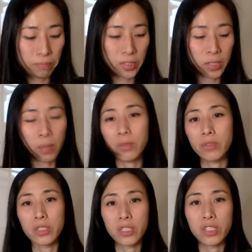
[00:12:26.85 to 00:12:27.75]
Some of
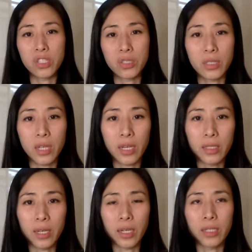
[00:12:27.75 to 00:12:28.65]
the dishes that
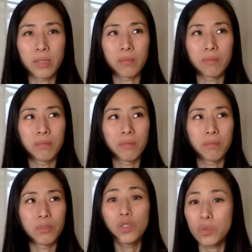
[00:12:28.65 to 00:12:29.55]
I
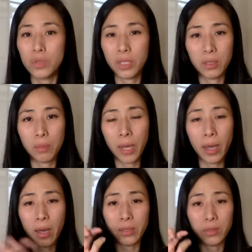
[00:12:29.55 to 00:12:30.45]
used in the
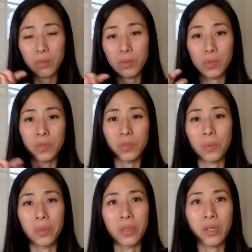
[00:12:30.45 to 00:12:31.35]
past, you know, it was
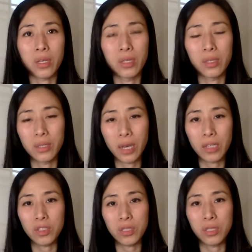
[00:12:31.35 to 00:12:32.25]
so thick, and I
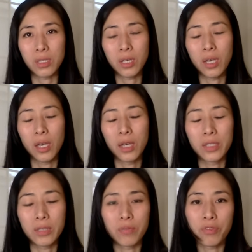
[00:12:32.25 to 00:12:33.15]
just
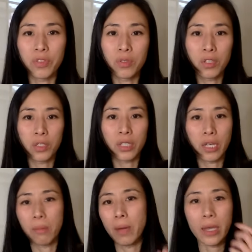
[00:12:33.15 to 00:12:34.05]
didn't feel good
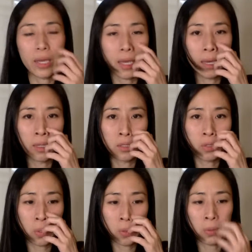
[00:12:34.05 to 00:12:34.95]
in my hands.
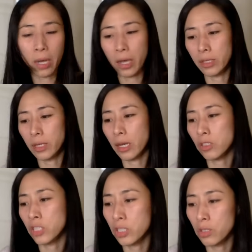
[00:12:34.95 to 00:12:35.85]
So I
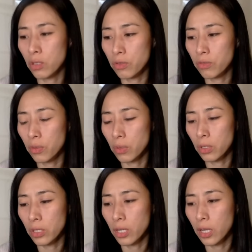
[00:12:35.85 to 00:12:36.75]
actually look
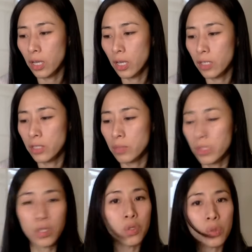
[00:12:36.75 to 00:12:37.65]
for
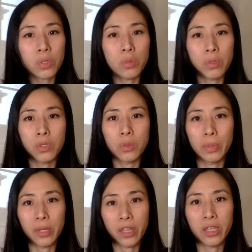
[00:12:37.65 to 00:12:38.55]
something durable
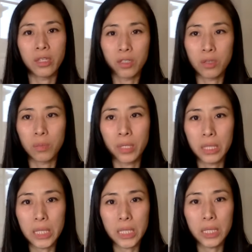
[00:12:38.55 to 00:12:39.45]
but thinner. But
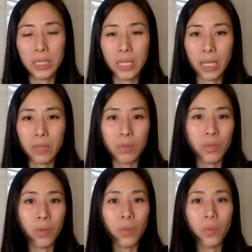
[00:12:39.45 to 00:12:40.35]
I don't
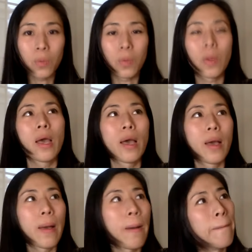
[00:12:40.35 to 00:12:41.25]
know
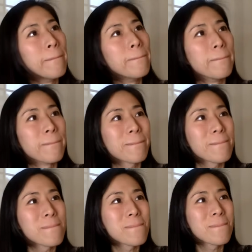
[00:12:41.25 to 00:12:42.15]

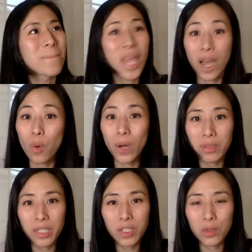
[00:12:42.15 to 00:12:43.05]
how well
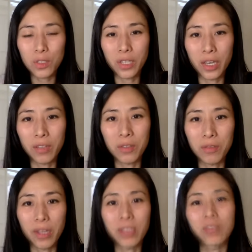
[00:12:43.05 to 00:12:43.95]
they go together,
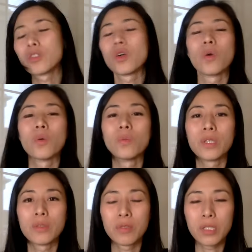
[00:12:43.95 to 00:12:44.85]
right? So
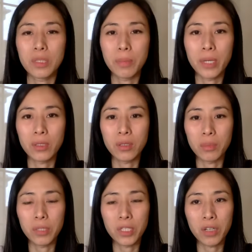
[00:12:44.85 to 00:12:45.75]
it really depends on the
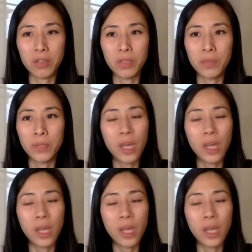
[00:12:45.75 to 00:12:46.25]
material.